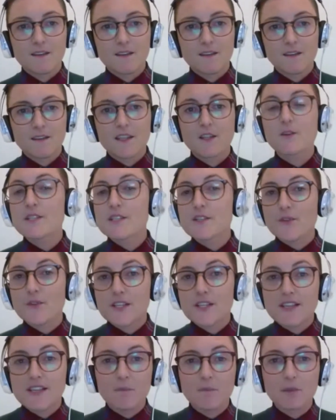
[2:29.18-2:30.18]
There is, for
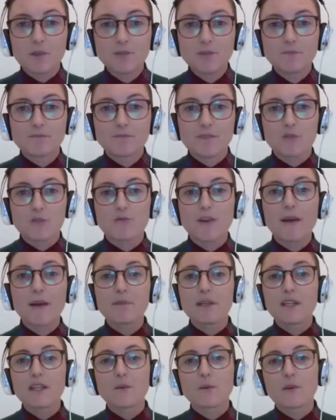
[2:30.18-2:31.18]
example, a
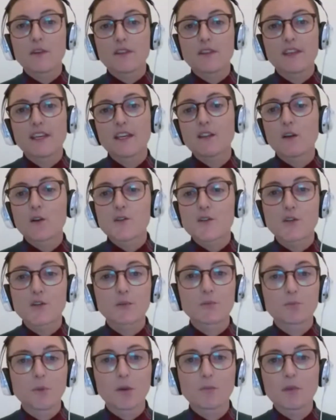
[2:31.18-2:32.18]
grappling with
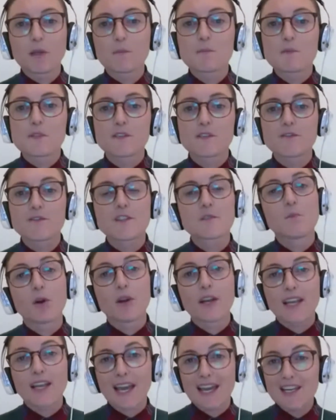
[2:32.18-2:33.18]
theological problems of
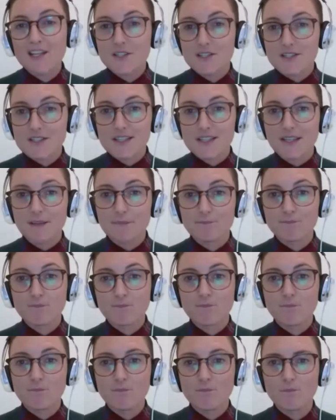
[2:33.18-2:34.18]
demonic agency.
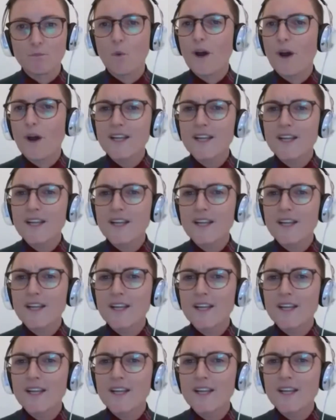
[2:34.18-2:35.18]
Why did
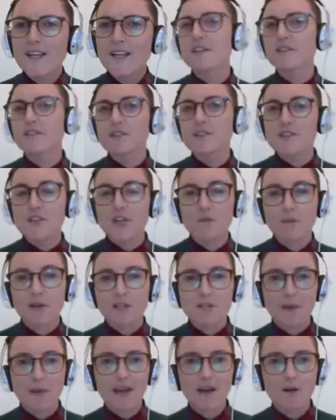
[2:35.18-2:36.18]
God allow the devil so
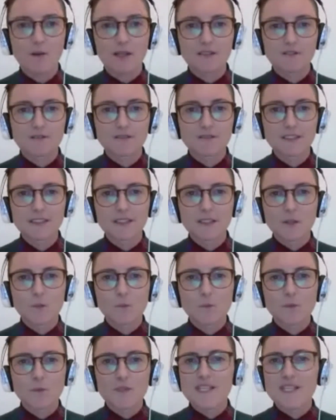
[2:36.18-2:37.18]
much power?
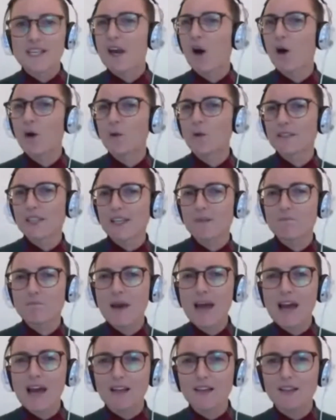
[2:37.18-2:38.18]
Was he holding
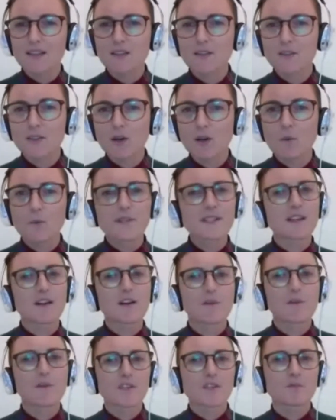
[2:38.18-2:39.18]
him back, or was
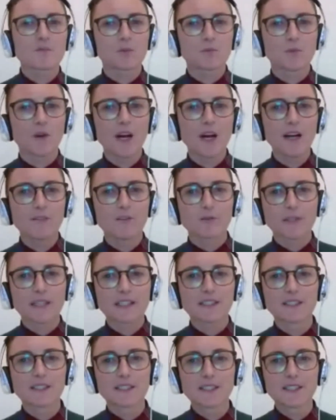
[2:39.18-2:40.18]
there a possible rivalry?